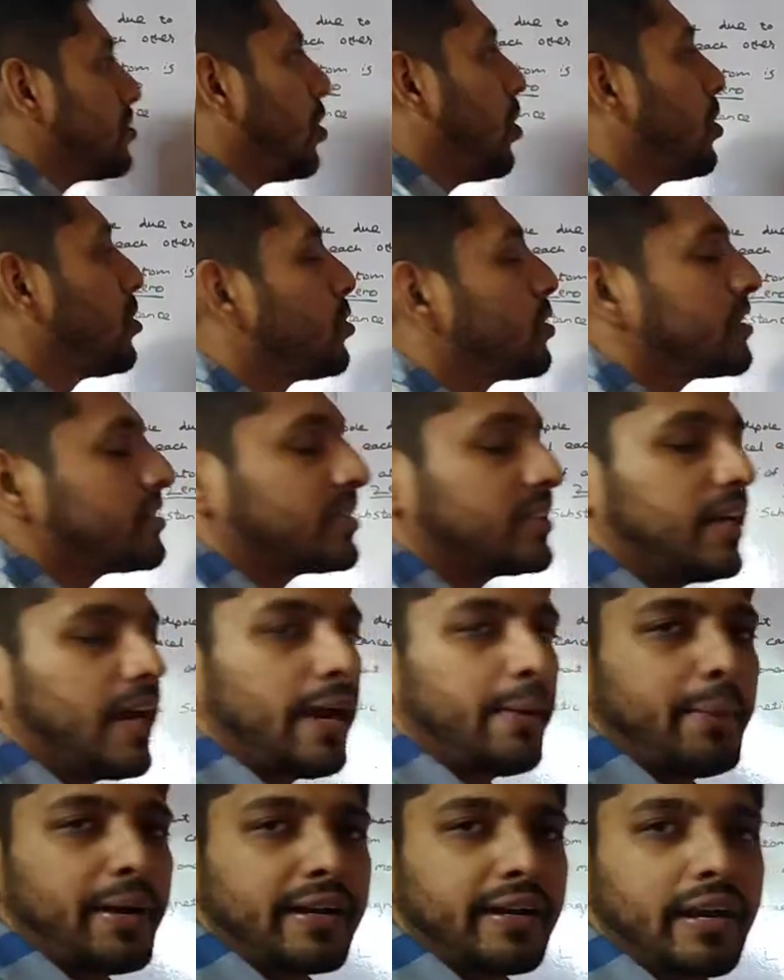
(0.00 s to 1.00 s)
or you can say
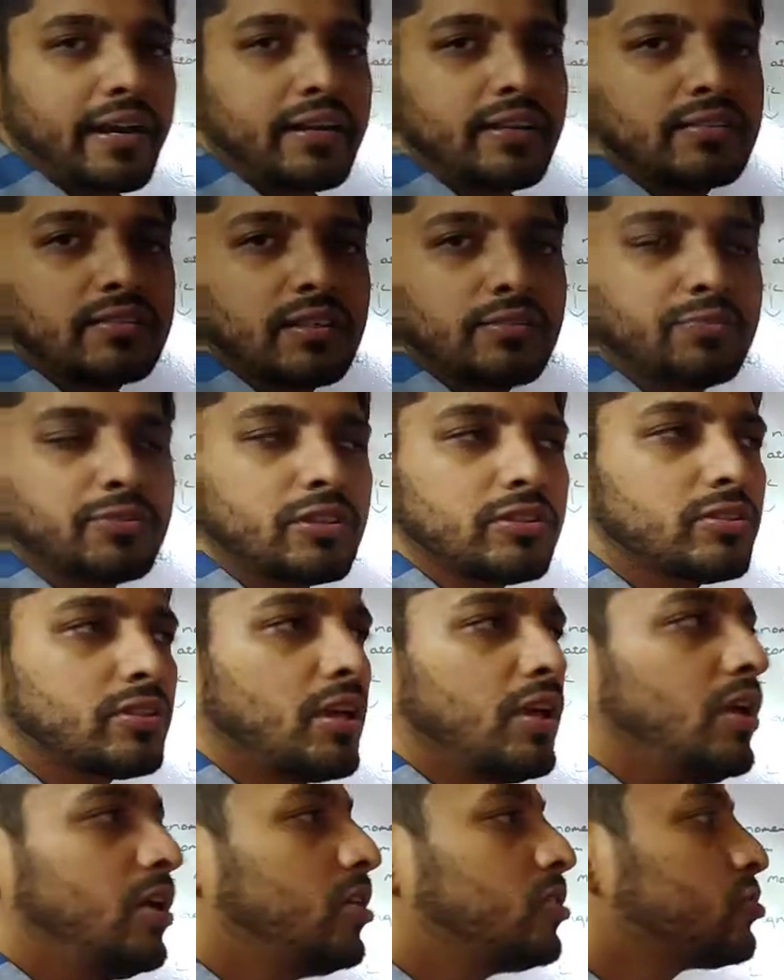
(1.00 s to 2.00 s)
diamagnetic substance.
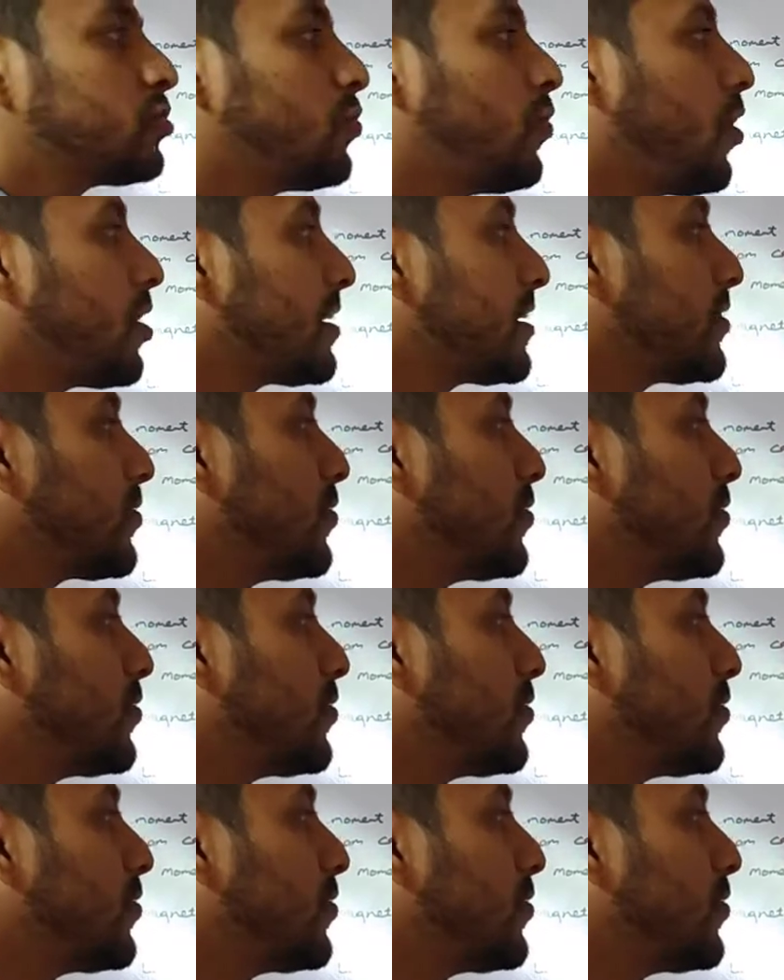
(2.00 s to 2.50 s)
So what it